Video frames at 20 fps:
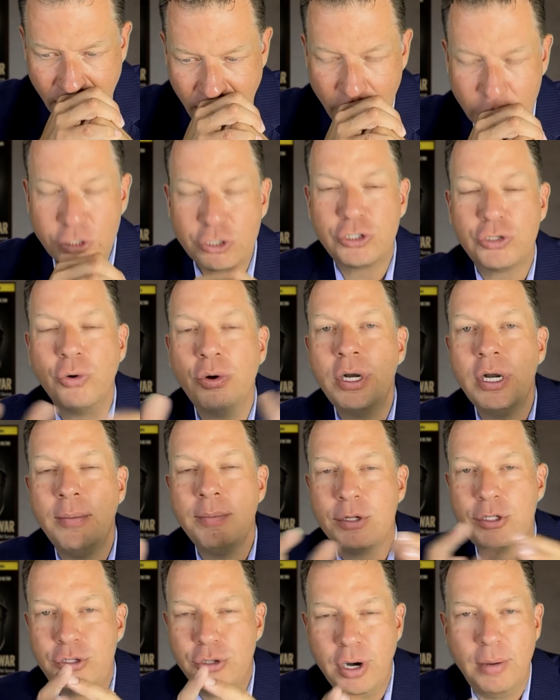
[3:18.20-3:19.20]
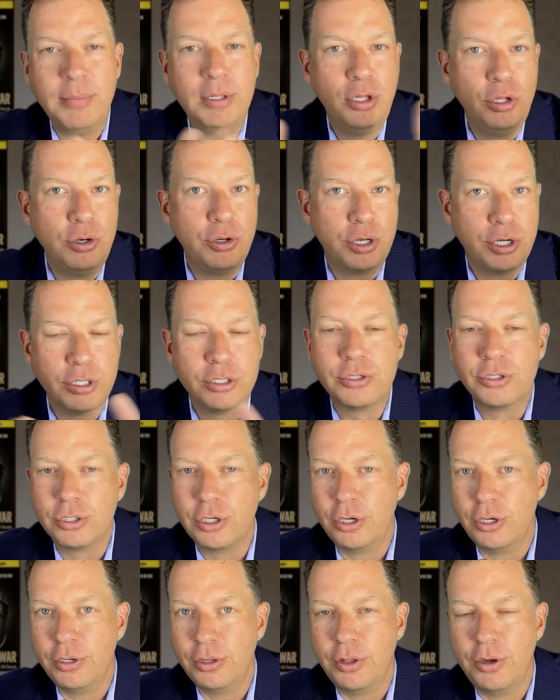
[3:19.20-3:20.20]
On story number 2, I'm a little
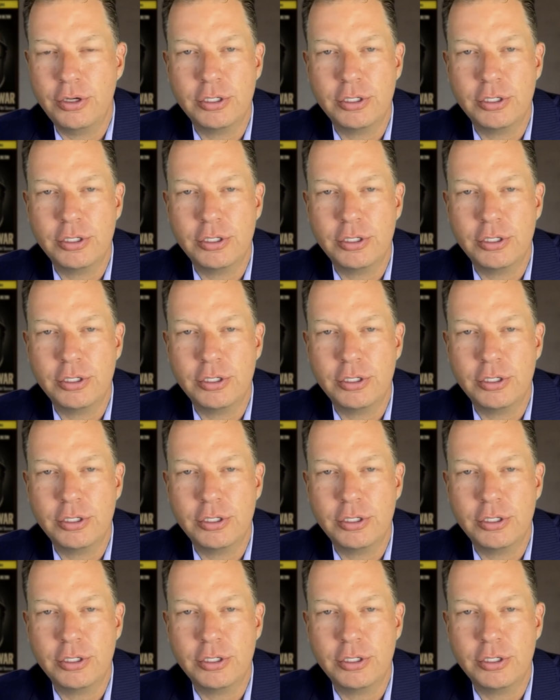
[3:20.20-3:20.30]
concerned.